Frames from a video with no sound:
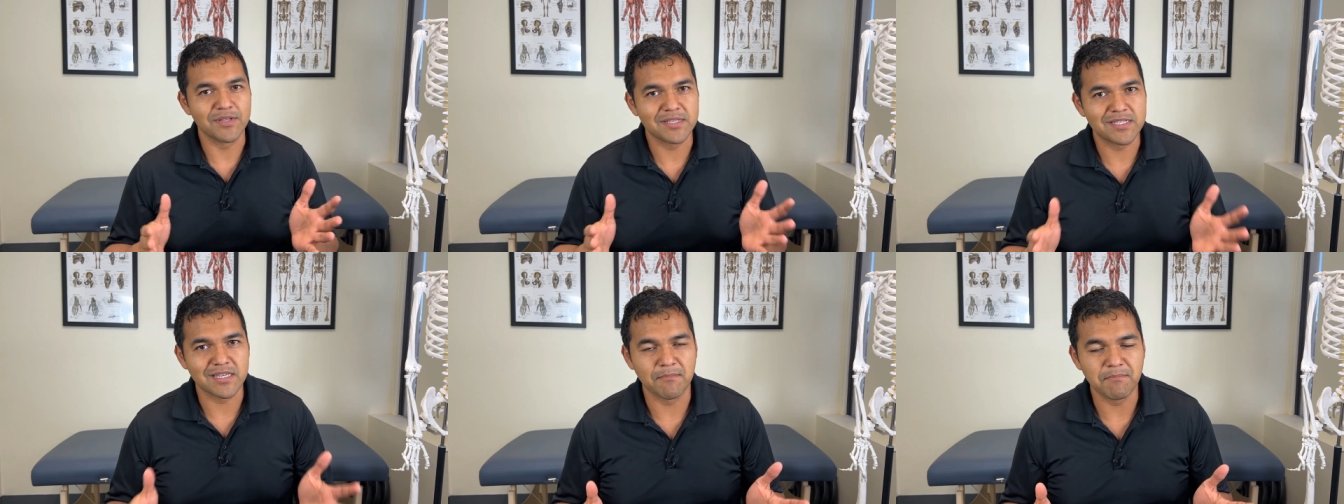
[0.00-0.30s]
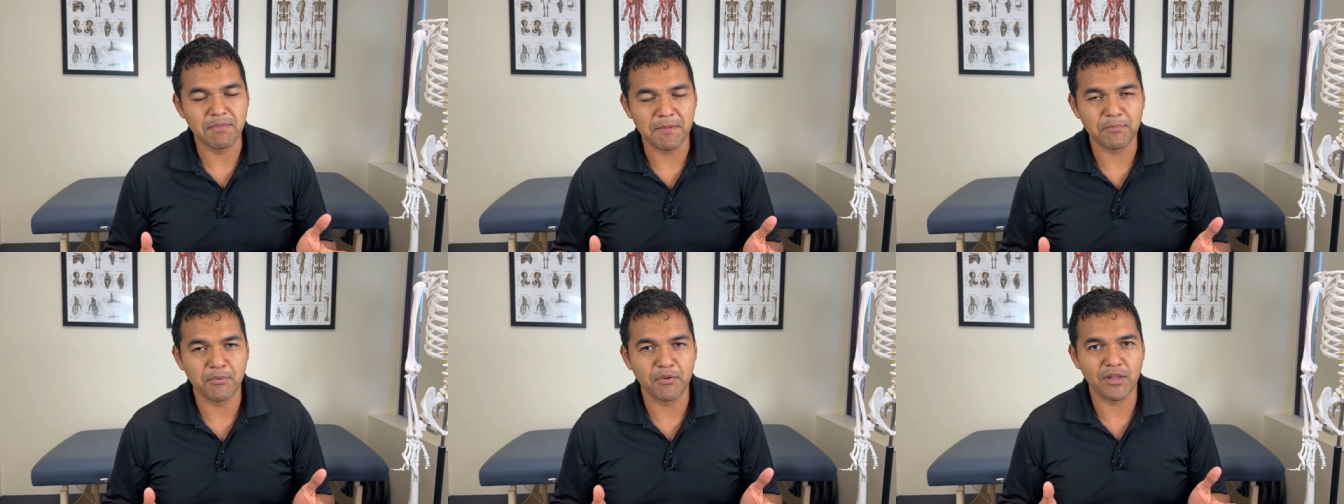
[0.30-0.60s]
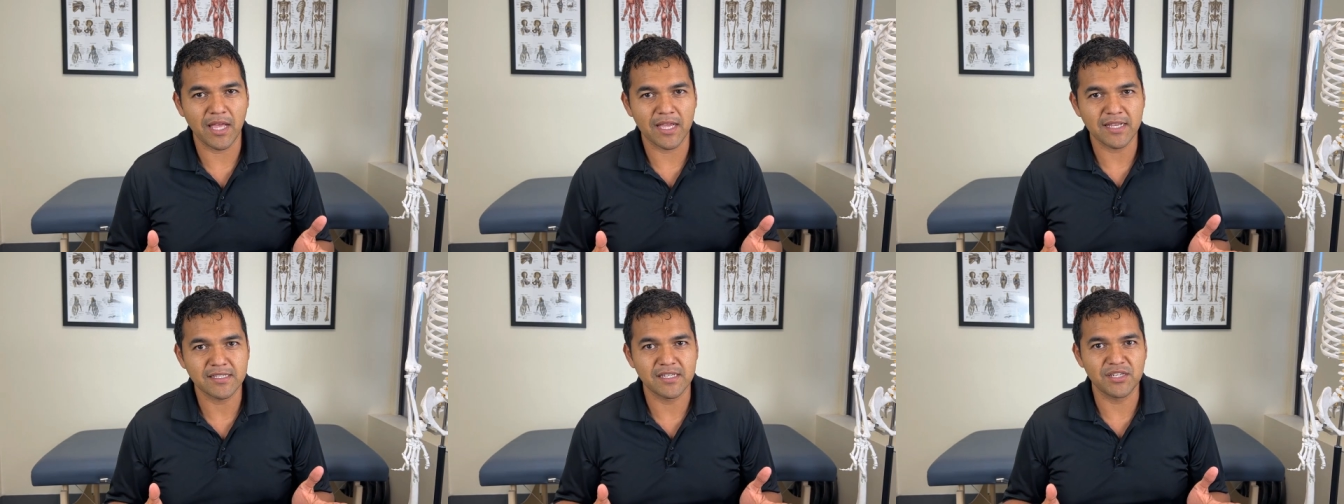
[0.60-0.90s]
What some
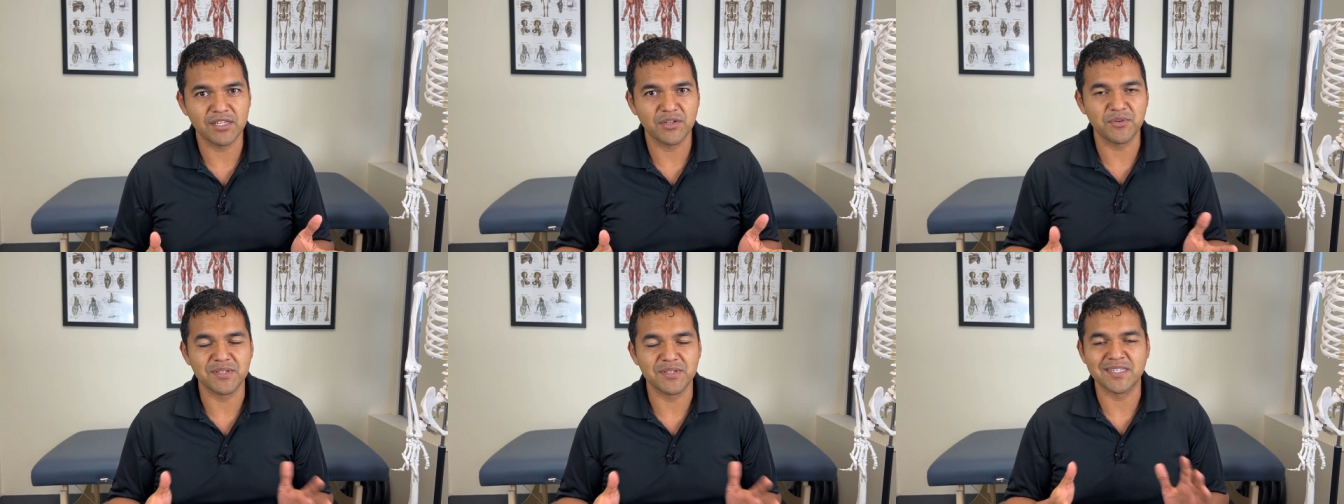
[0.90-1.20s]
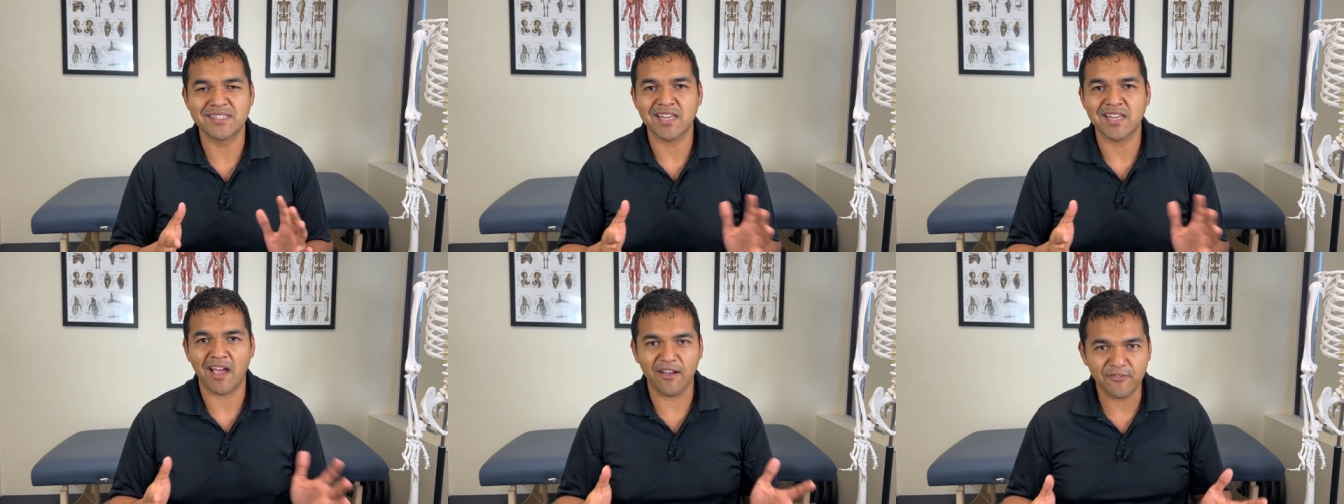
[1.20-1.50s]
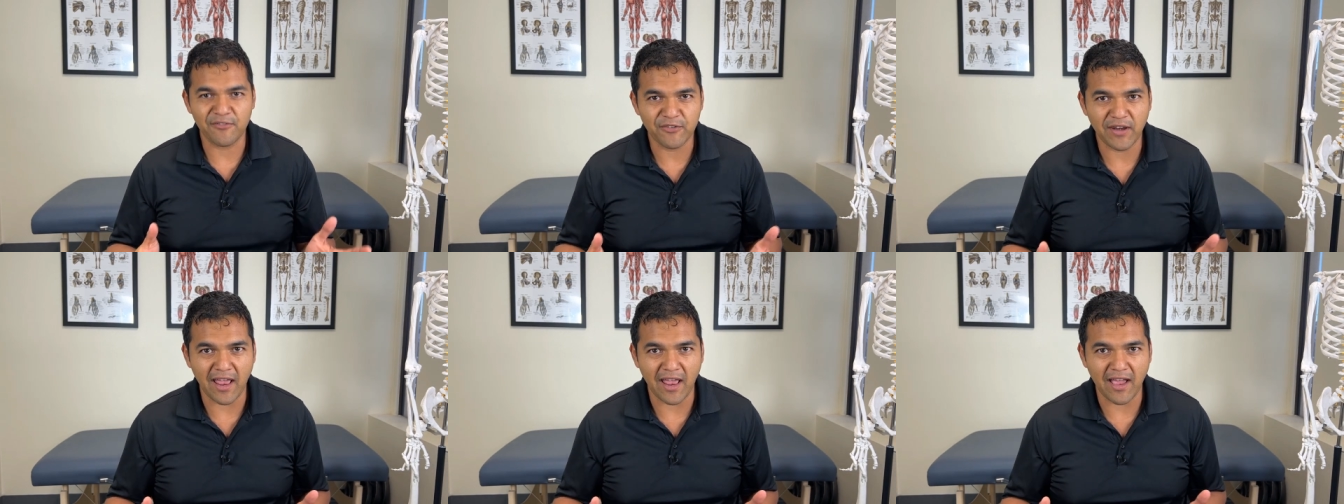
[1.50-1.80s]
people like to do is
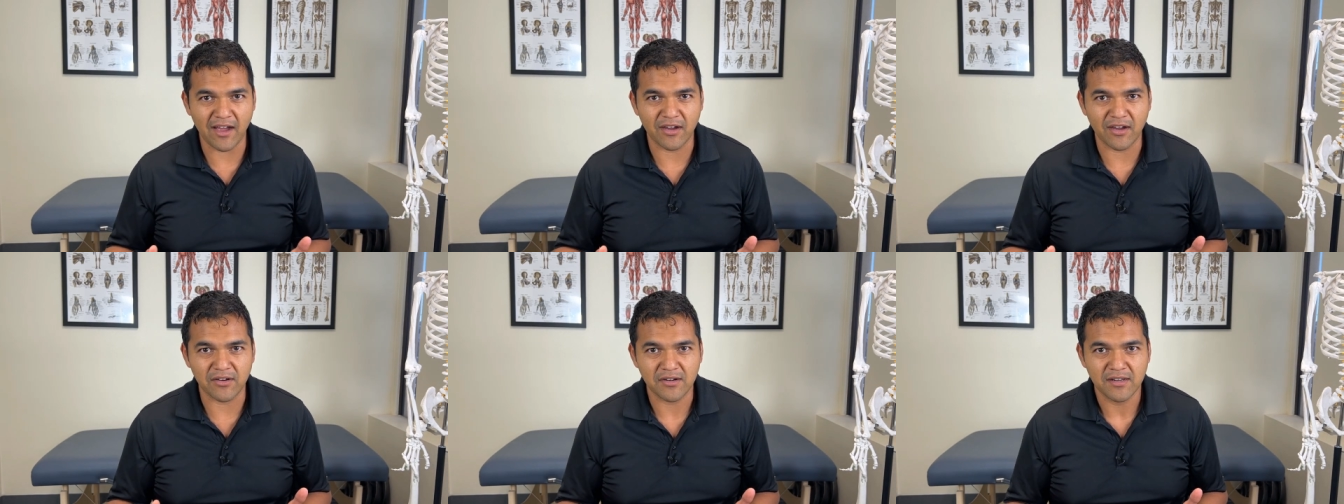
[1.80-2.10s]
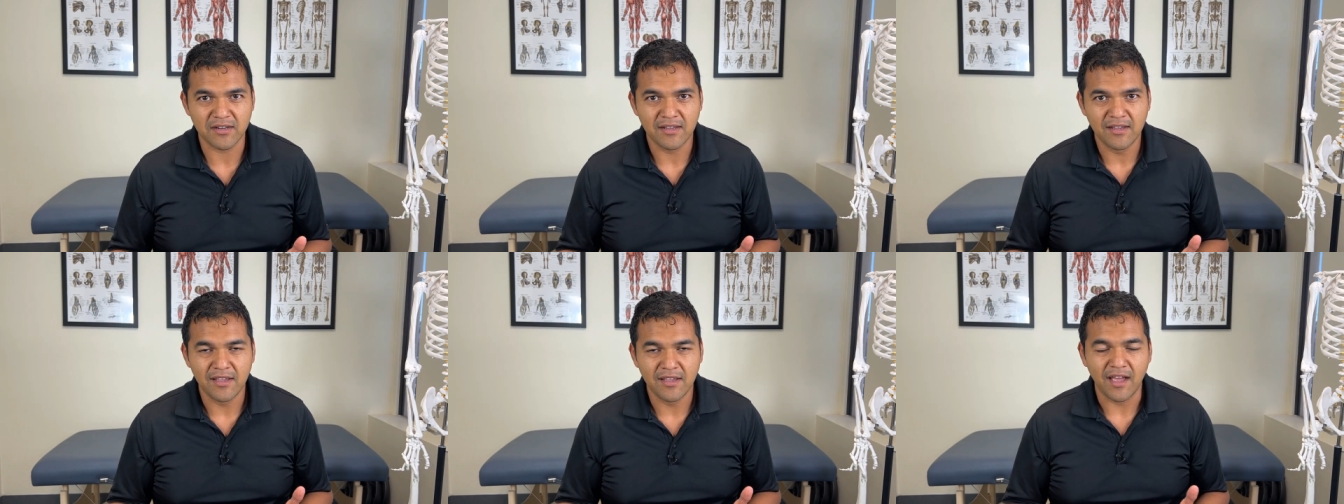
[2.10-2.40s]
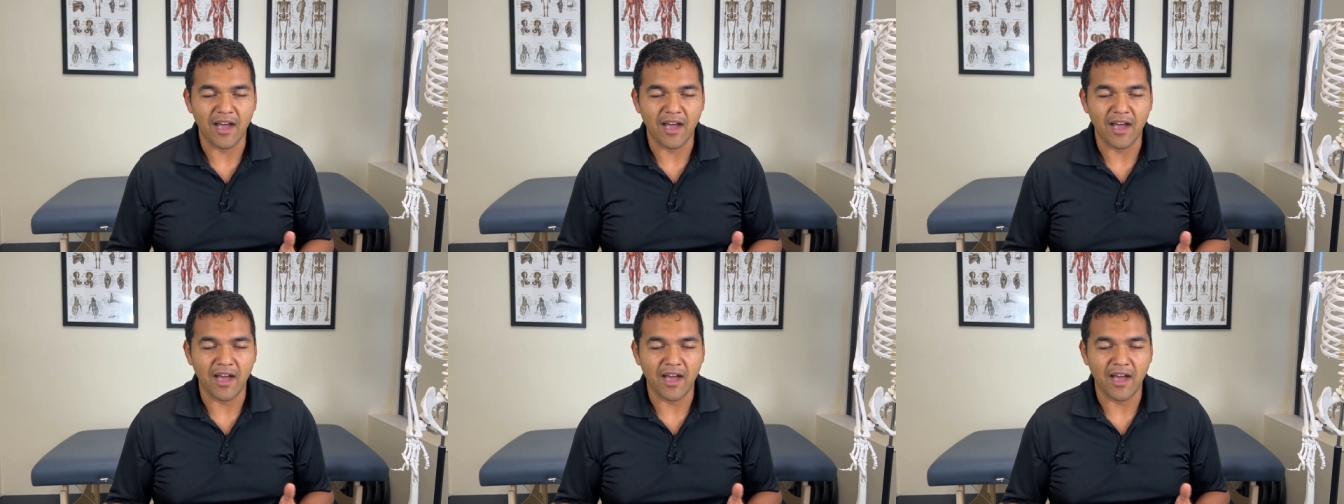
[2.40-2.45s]
tough it out,